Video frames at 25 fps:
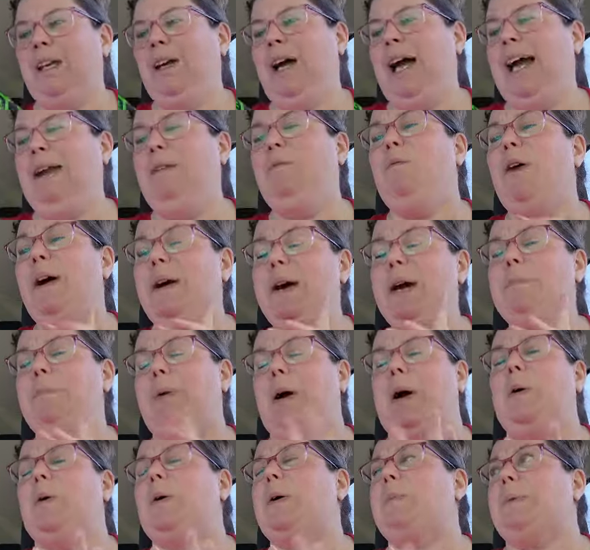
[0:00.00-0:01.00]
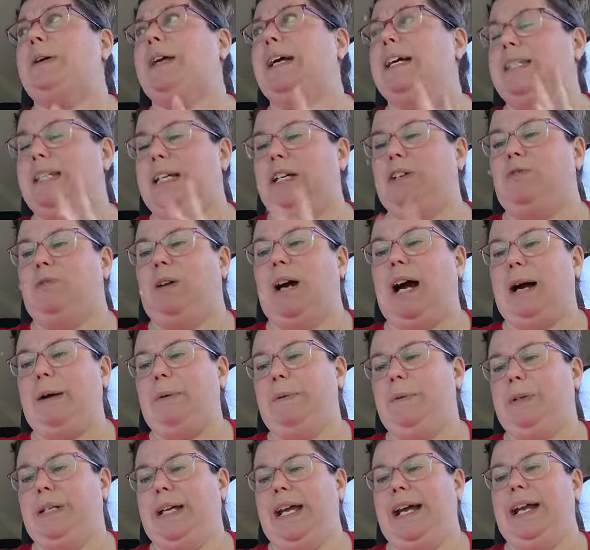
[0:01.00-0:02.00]
And where it broke, because he
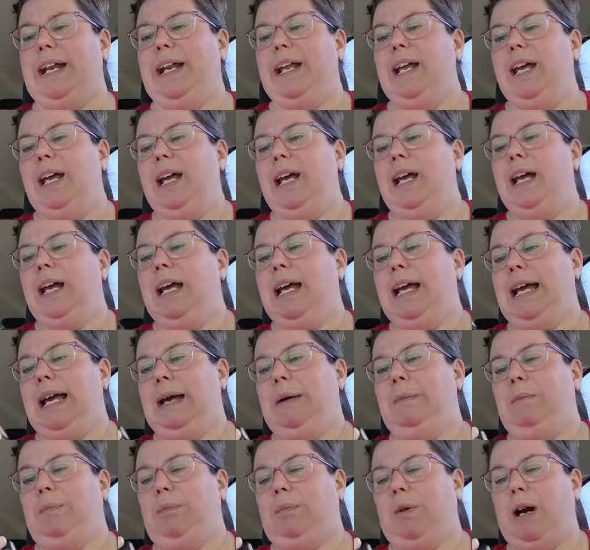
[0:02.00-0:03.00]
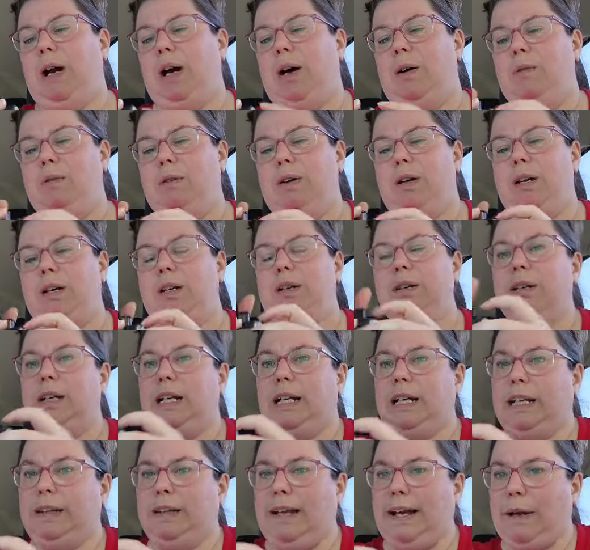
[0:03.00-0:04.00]
dropped it, it broke
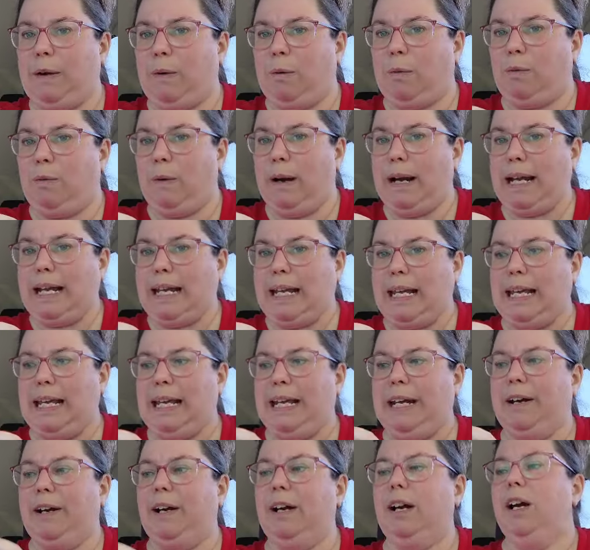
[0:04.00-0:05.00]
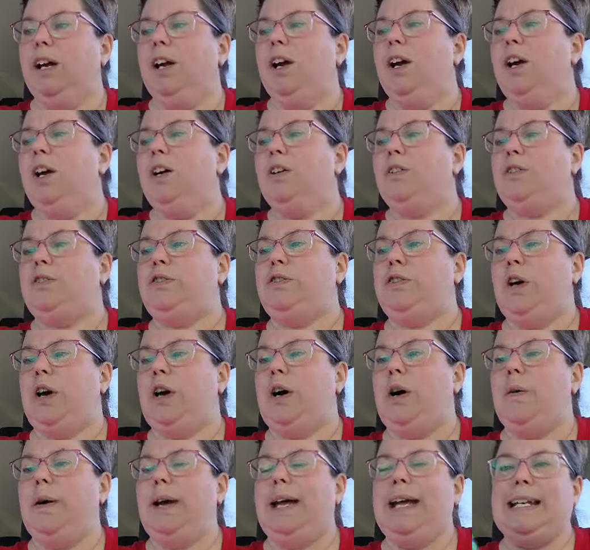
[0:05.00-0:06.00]
like right here,
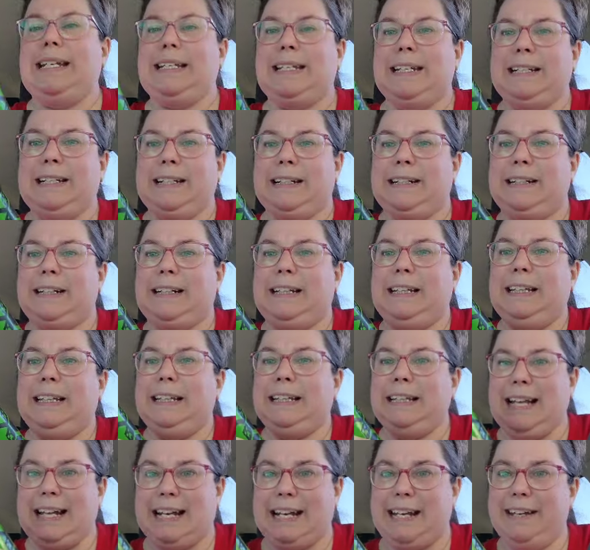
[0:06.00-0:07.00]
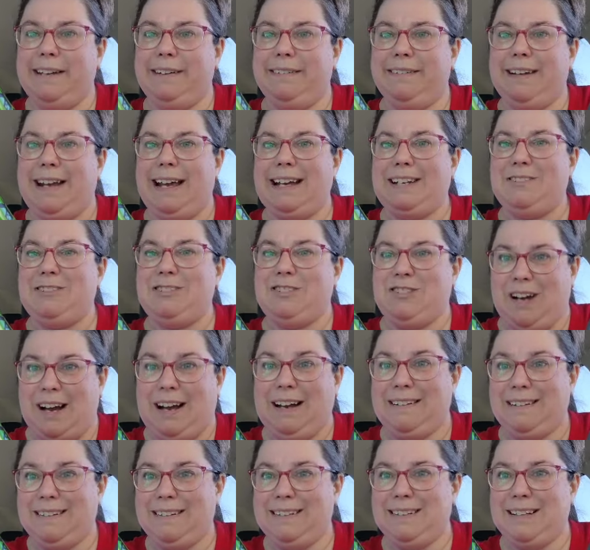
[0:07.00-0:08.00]
so it didn't click
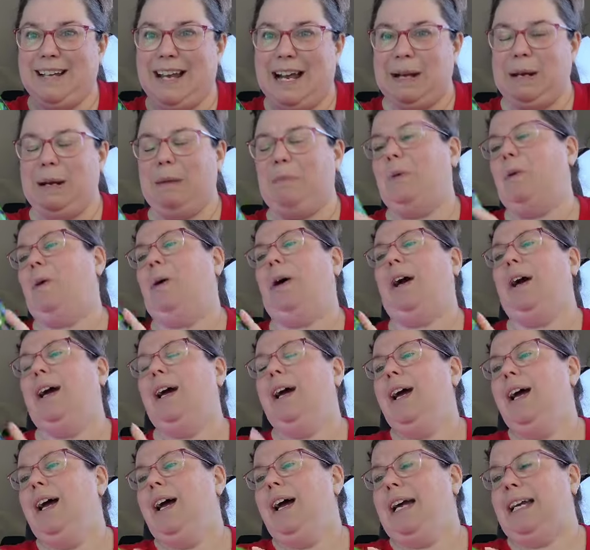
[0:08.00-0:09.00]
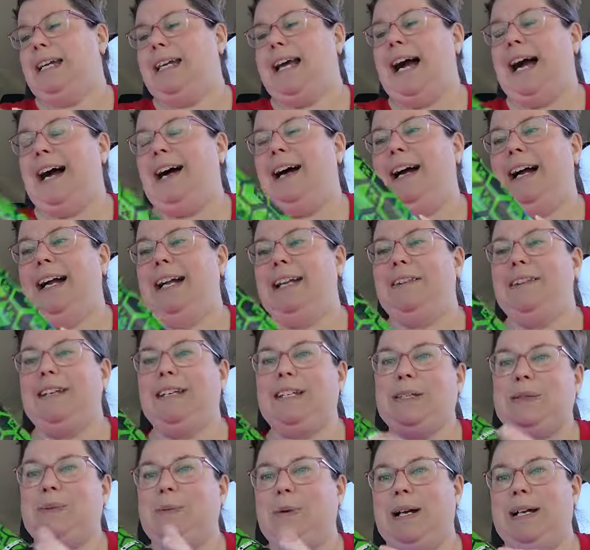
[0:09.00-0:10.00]
shut anymore. Yeah, and
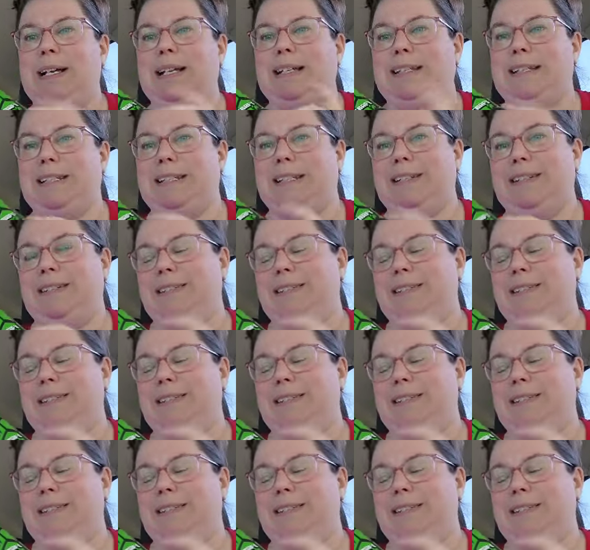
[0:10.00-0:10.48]
this was